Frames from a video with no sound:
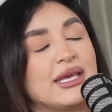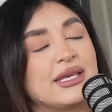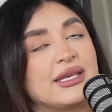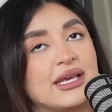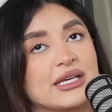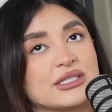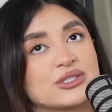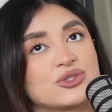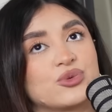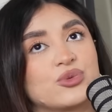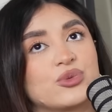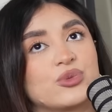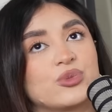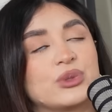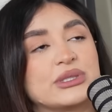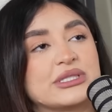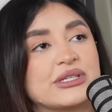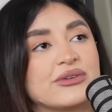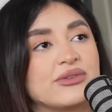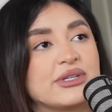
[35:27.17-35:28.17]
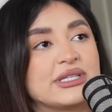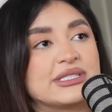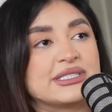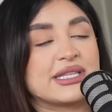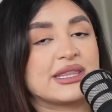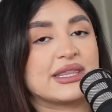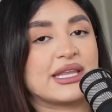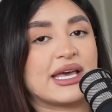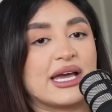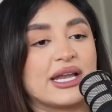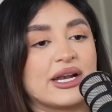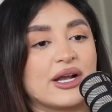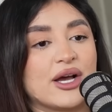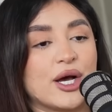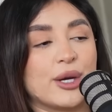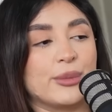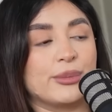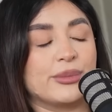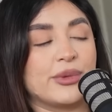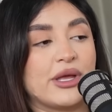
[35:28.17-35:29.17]
Yeah. So we definitely did that.
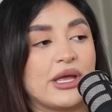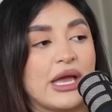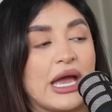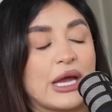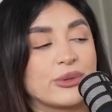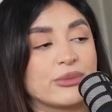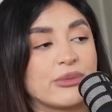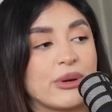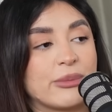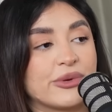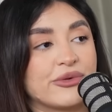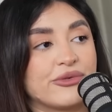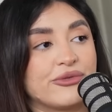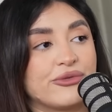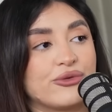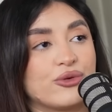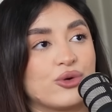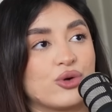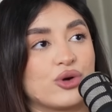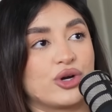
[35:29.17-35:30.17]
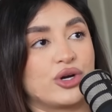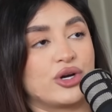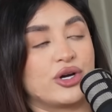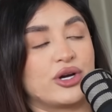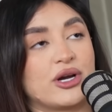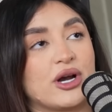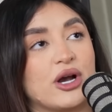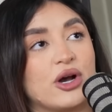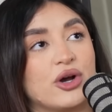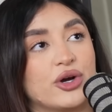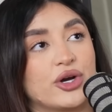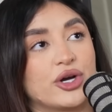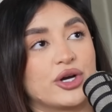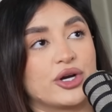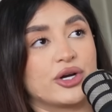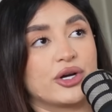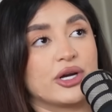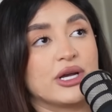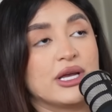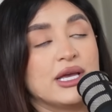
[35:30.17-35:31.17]
Um, I remember for
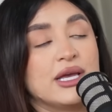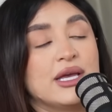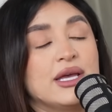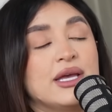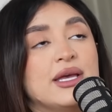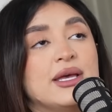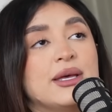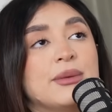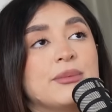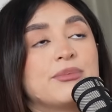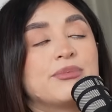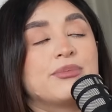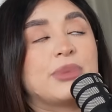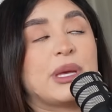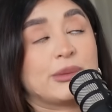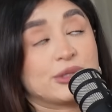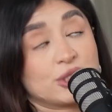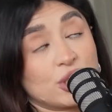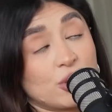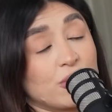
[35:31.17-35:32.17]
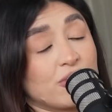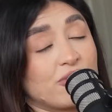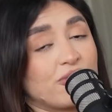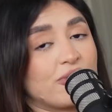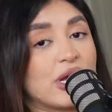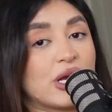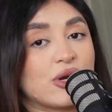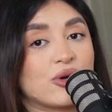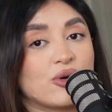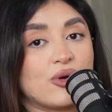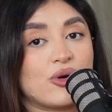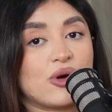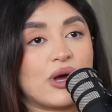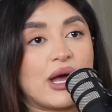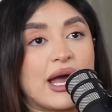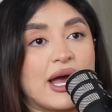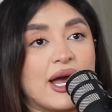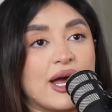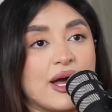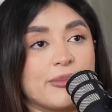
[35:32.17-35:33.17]
our baby shower with Franco,
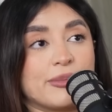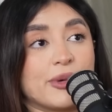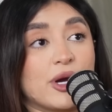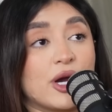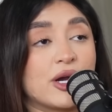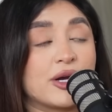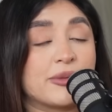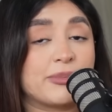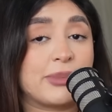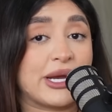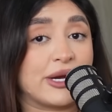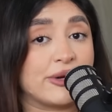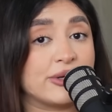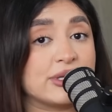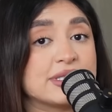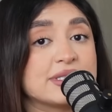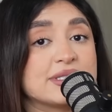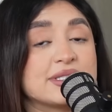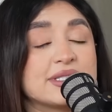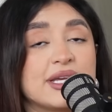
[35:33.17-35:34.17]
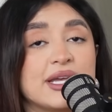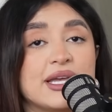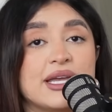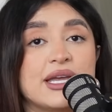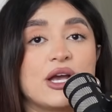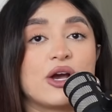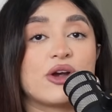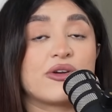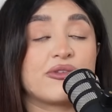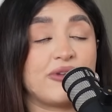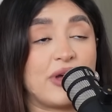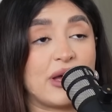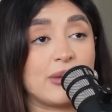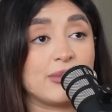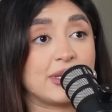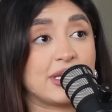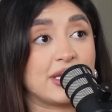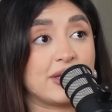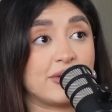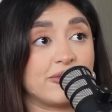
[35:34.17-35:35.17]
um, our parents, our
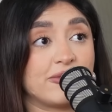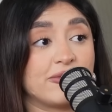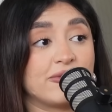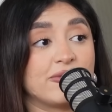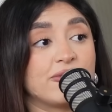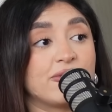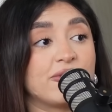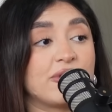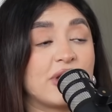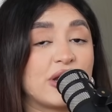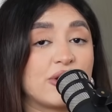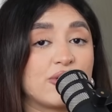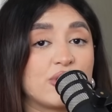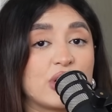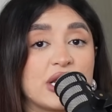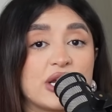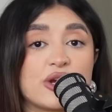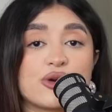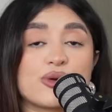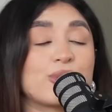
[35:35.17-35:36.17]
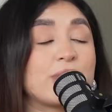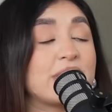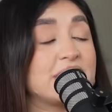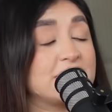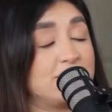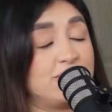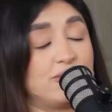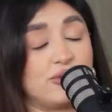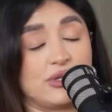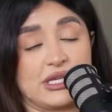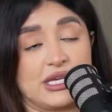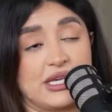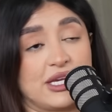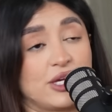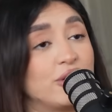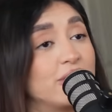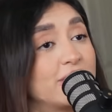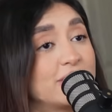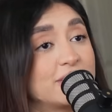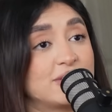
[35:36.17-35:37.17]
family very gracefully
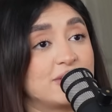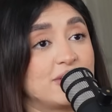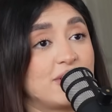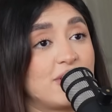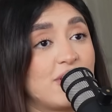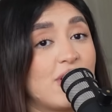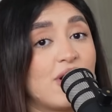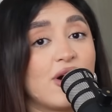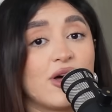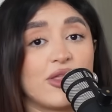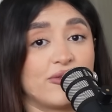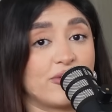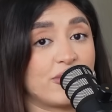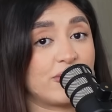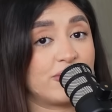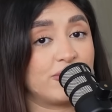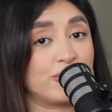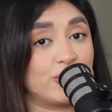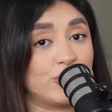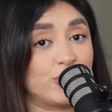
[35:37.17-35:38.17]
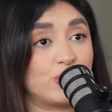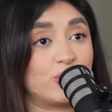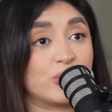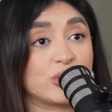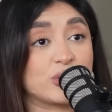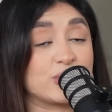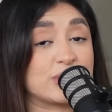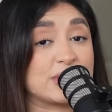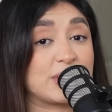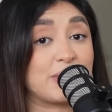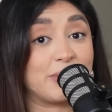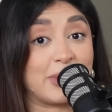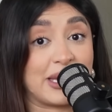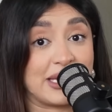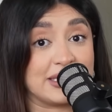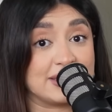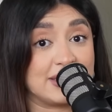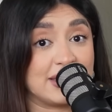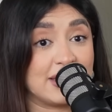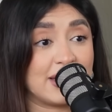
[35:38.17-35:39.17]
cooked all of our food, which was
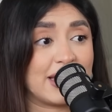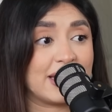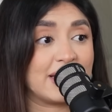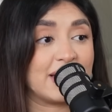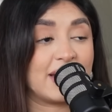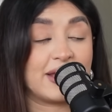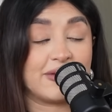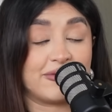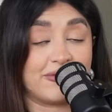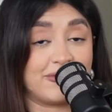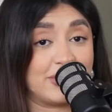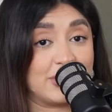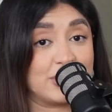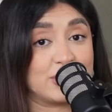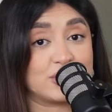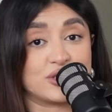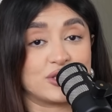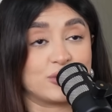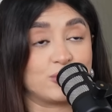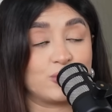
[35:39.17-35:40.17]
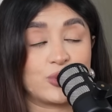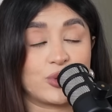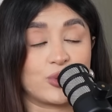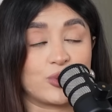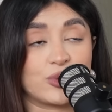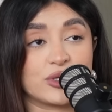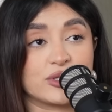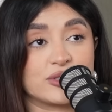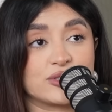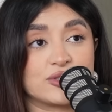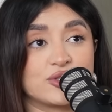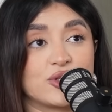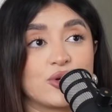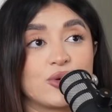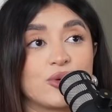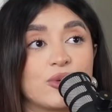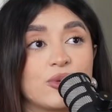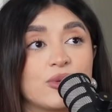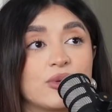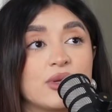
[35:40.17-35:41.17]
amazing, and it finished, and we were
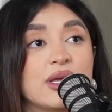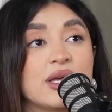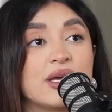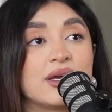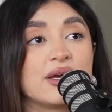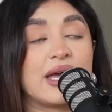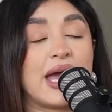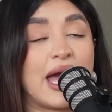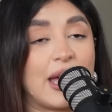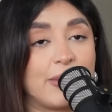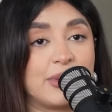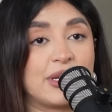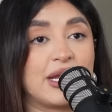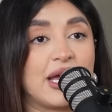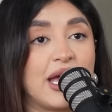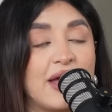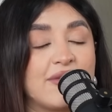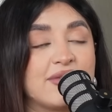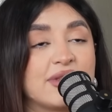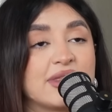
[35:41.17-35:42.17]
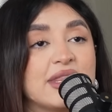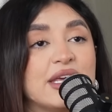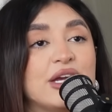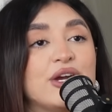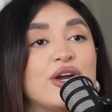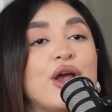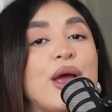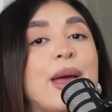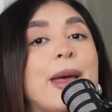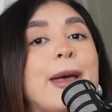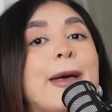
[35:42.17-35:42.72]
so happy to have it there.